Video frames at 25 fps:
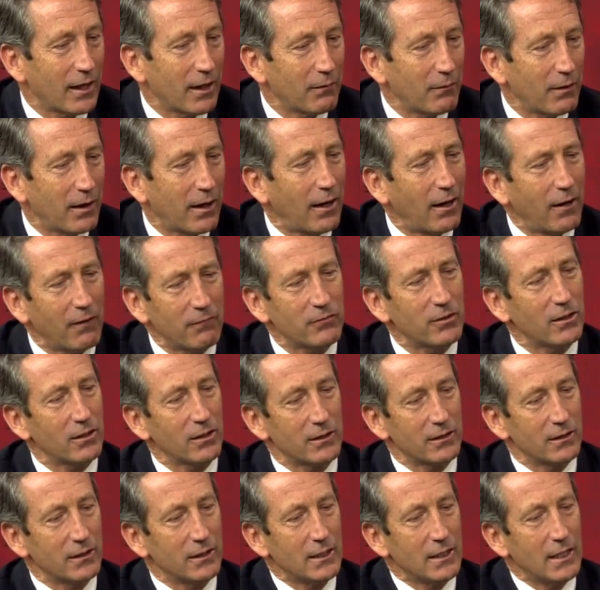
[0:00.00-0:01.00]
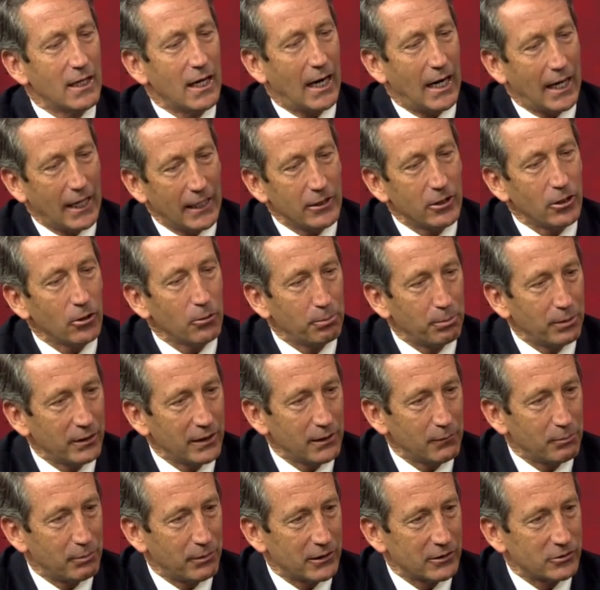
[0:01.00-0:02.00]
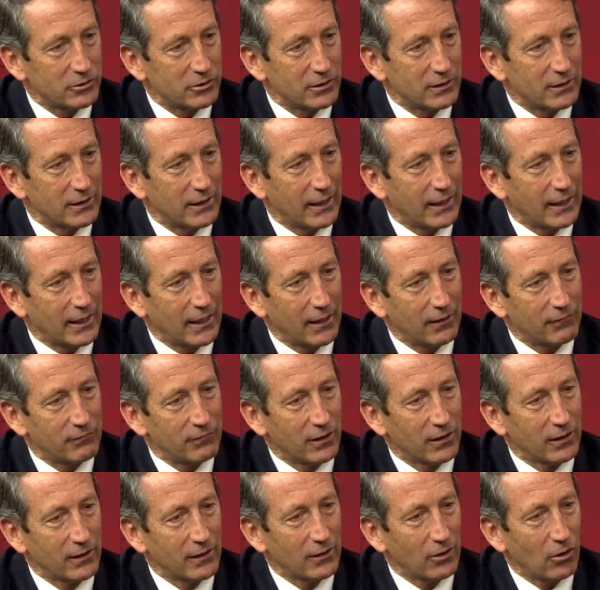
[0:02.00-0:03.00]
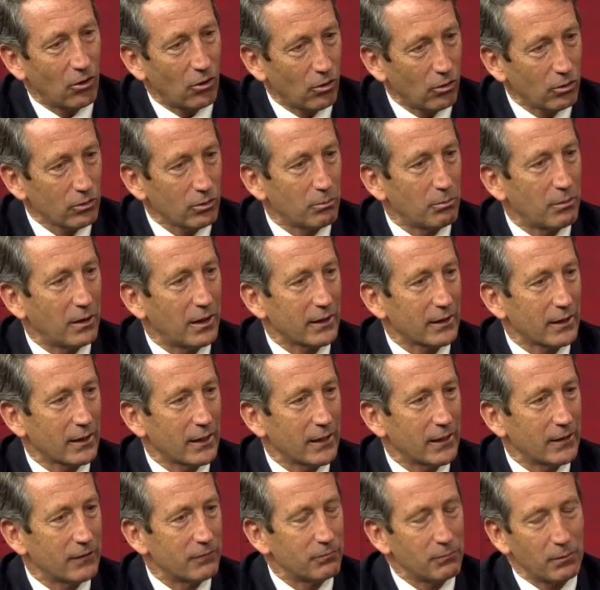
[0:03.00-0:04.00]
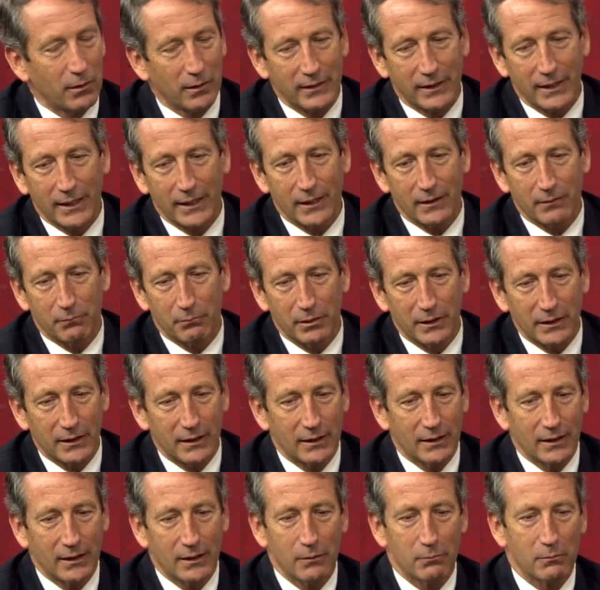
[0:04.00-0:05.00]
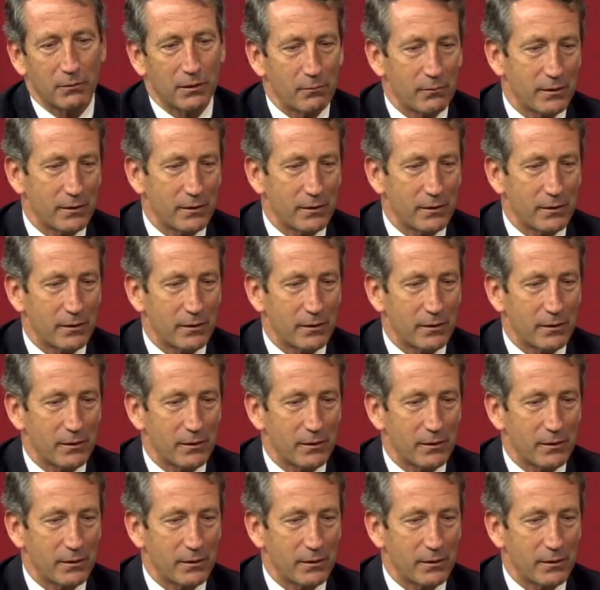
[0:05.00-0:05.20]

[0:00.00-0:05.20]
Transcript: I, have done, I know penny pinching, and I've done it all of my life. My dad beat it into me.